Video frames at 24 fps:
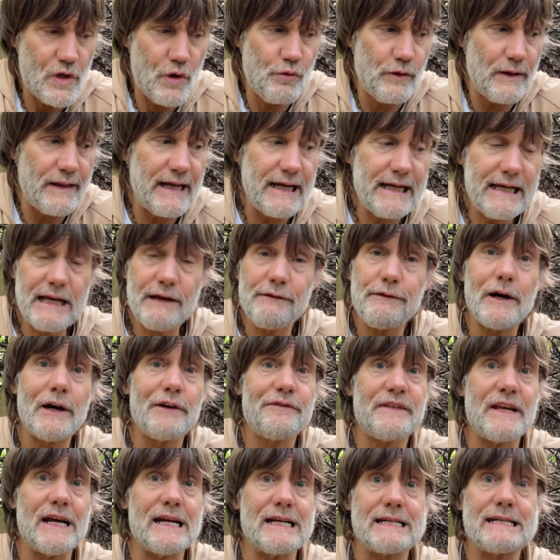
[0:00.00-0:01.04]
When they give
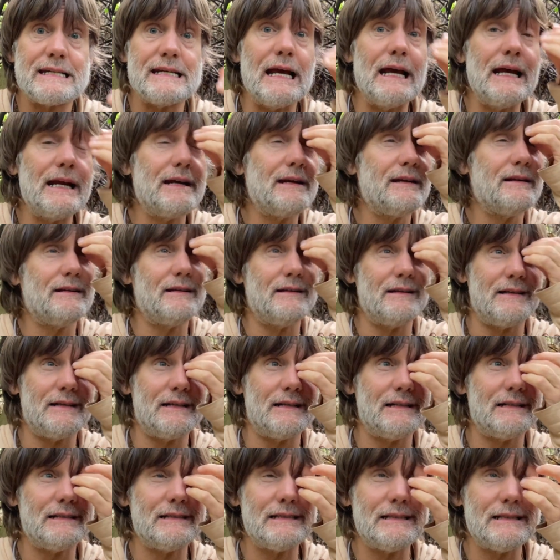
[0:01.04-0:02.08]
off that scent,
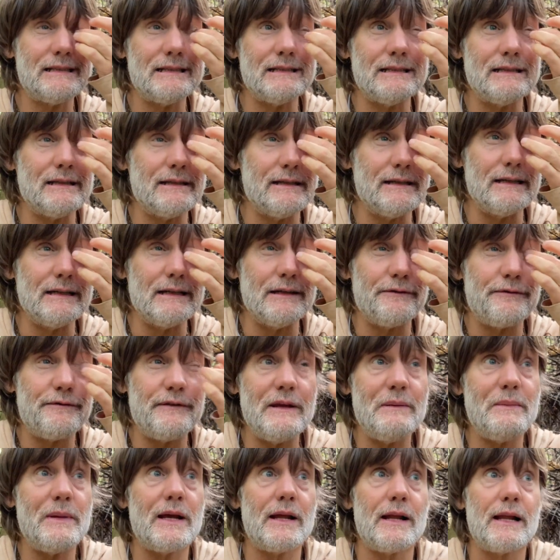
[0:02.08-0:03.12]
the
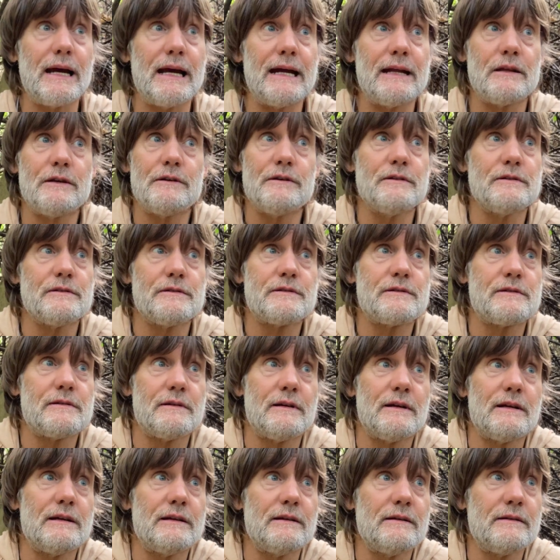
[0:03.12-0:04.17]
female antlers,
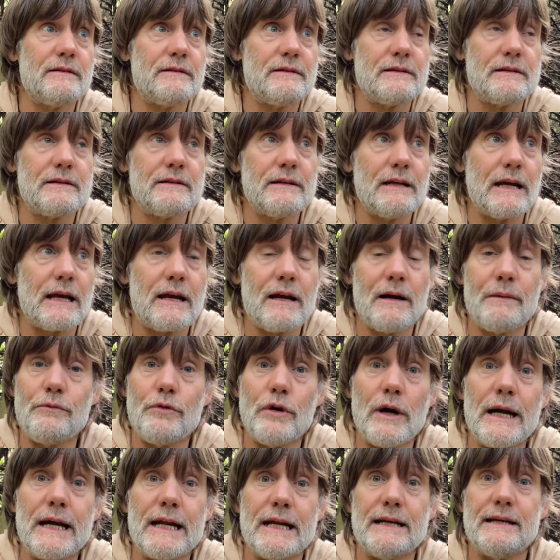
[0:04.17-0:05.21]
they come
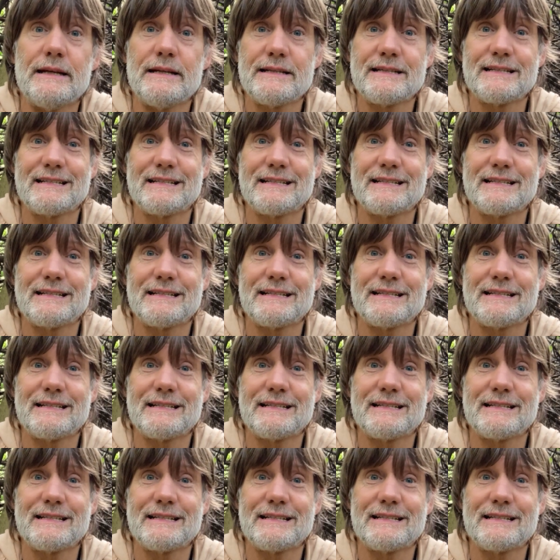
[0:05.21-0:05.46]
running.